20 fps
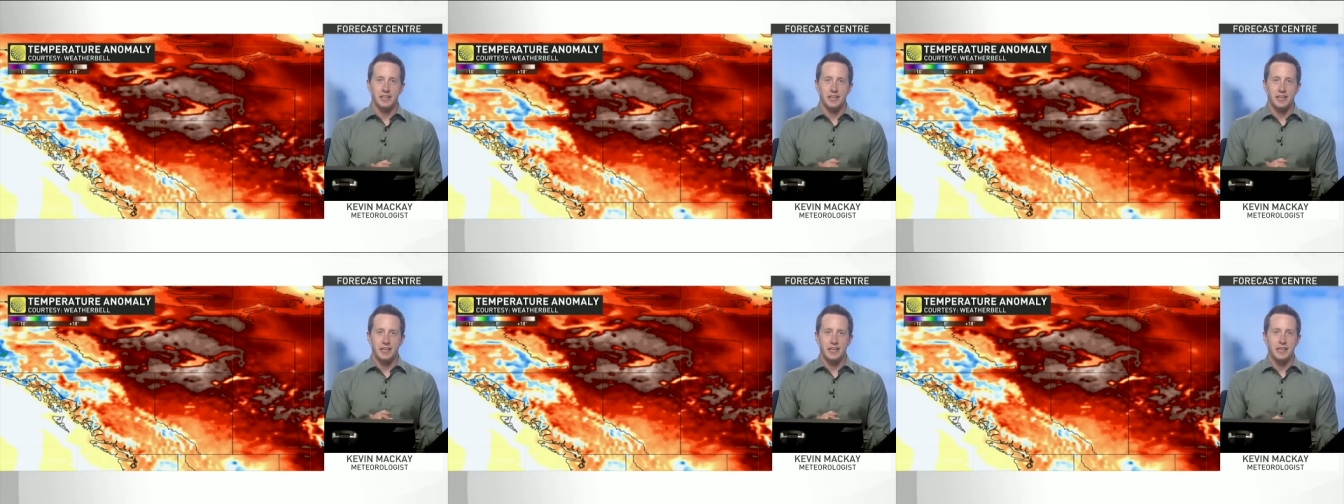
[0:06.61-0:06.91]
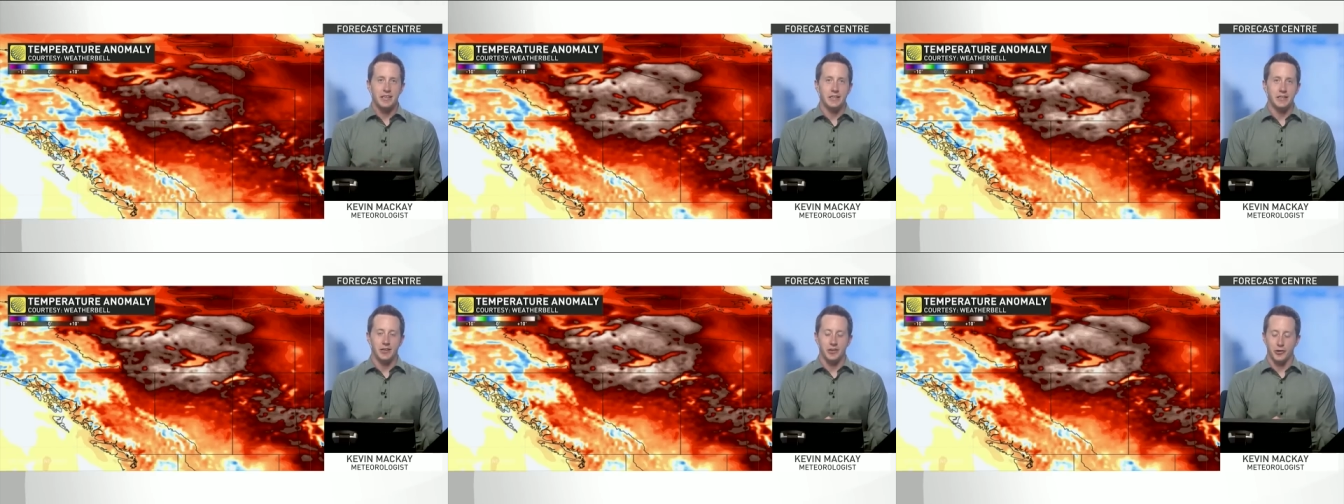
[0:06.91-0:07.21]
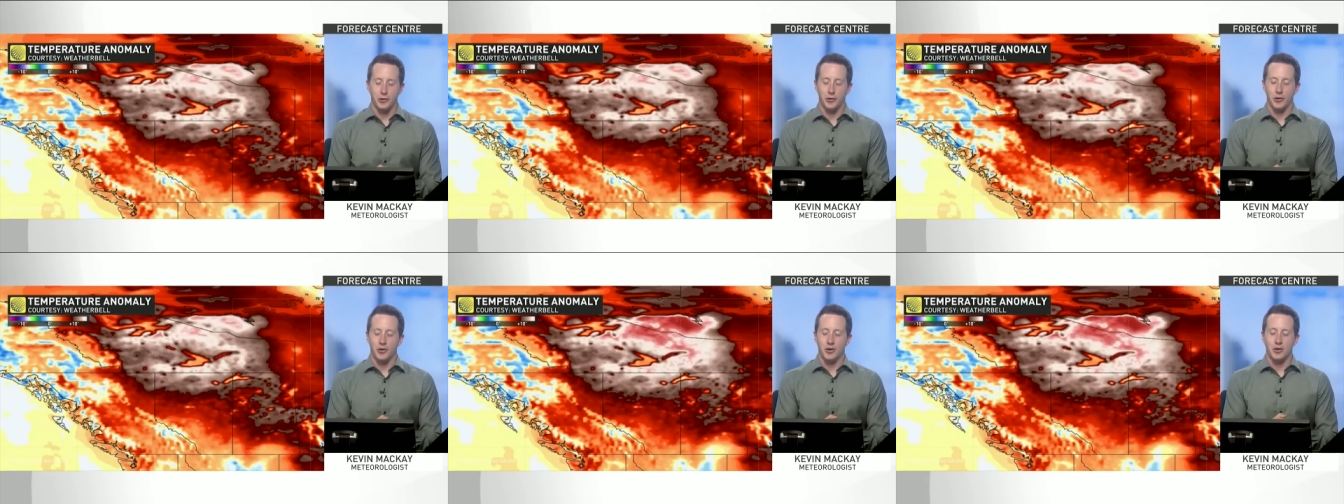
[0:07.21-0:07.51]
heat
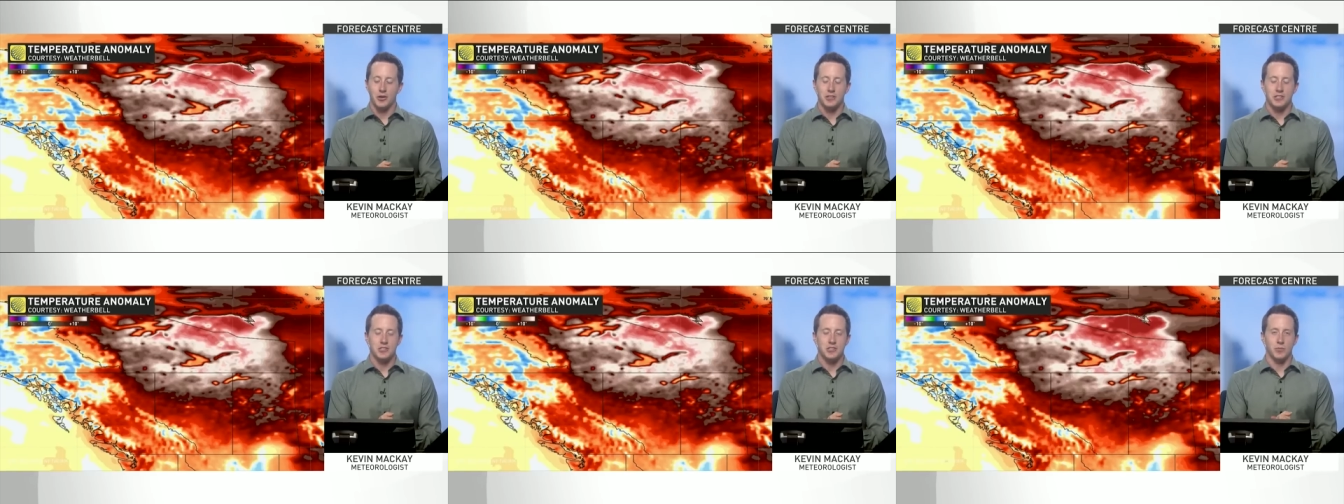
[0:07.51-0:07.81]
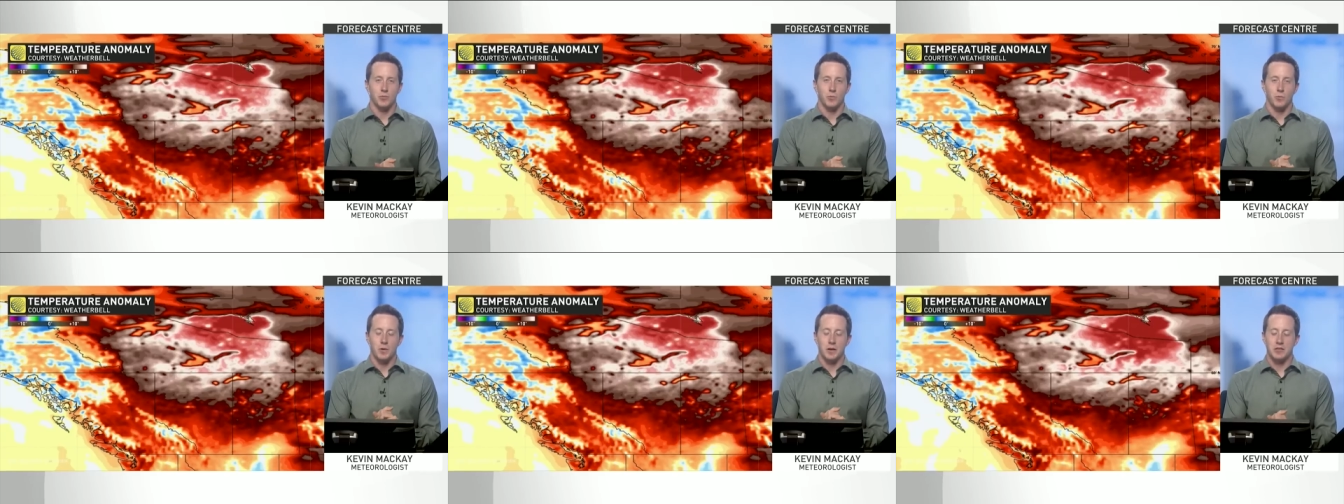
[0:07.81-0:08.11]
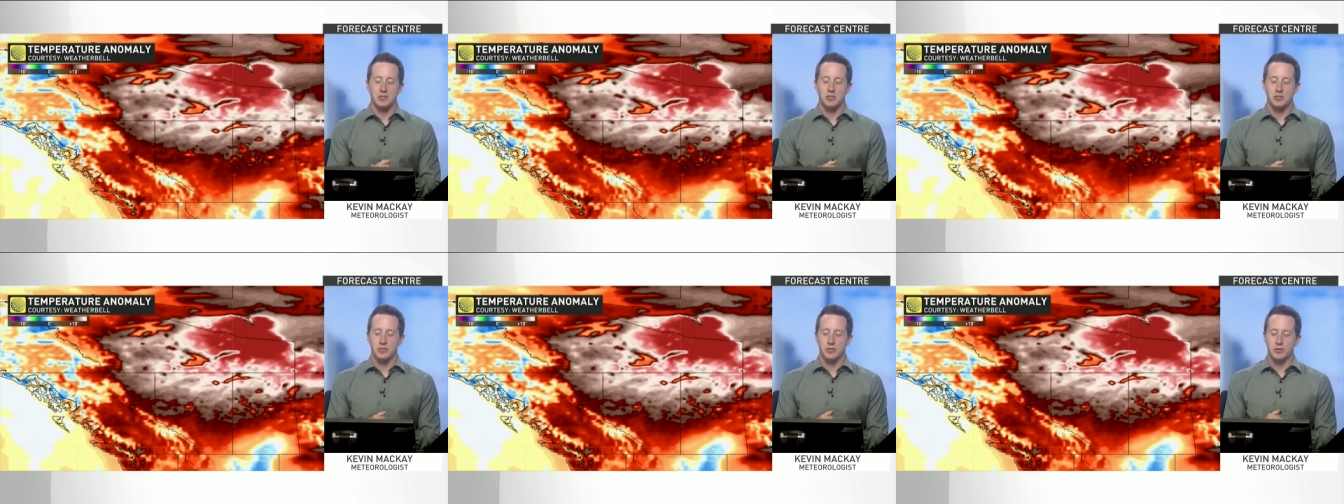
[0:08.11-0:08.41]
across
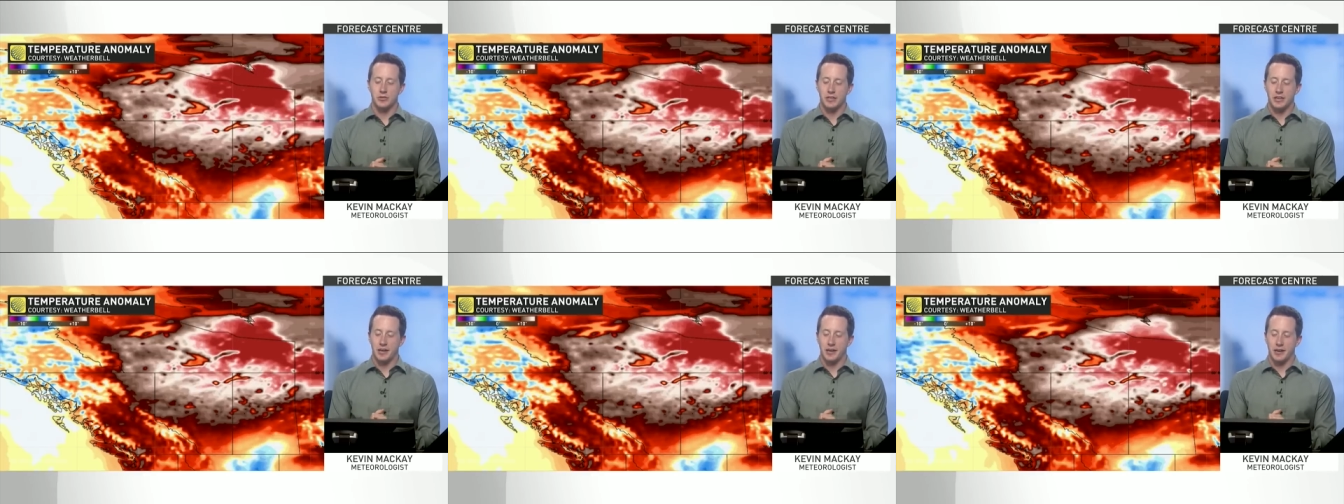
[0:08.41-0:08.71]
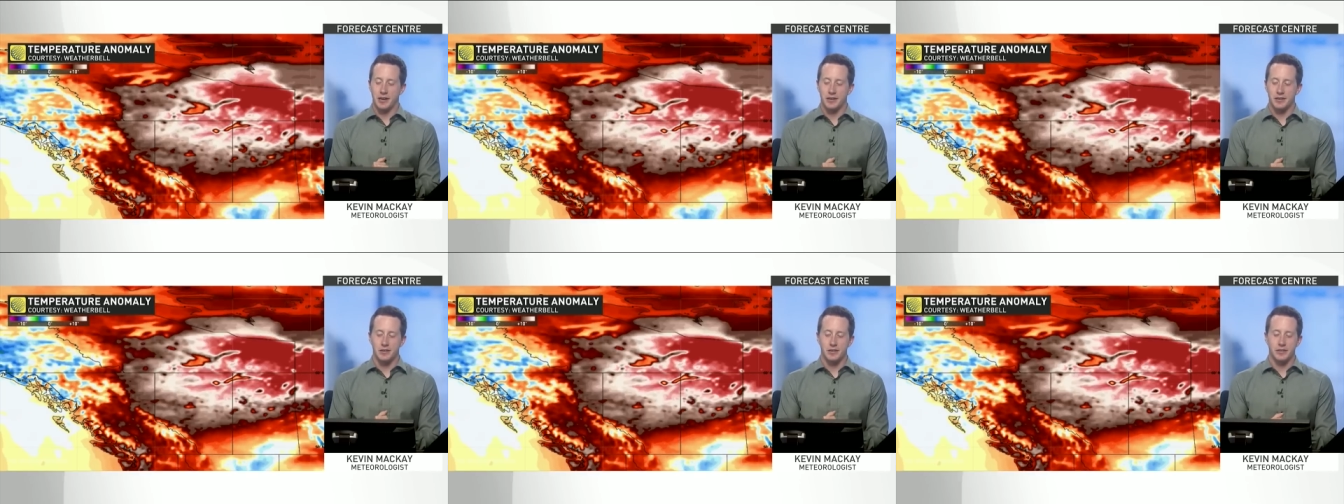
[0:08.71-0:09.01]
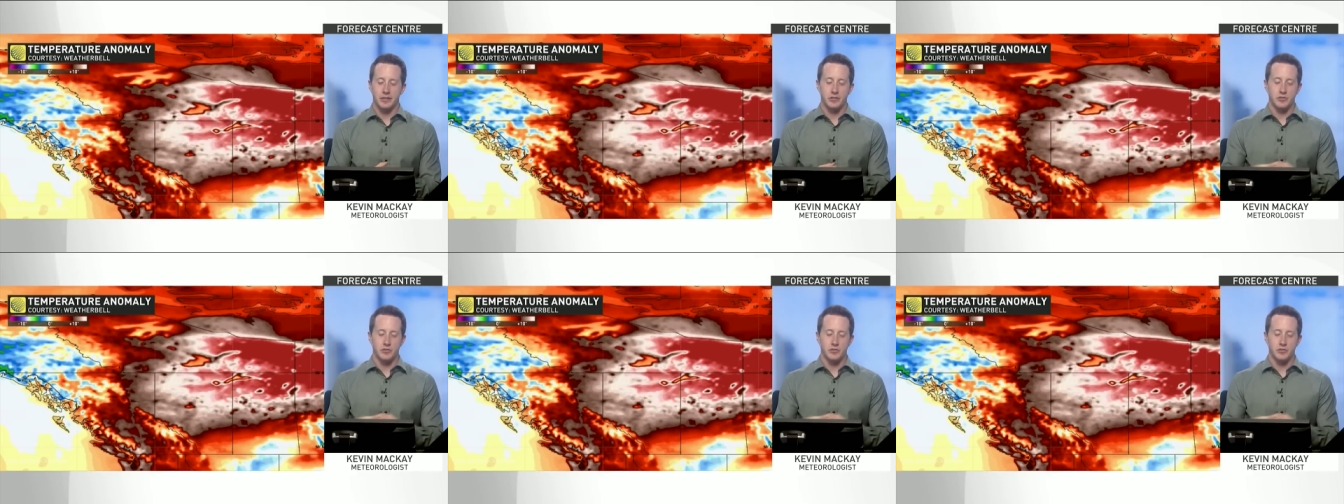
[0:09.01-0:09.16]
Western Canada.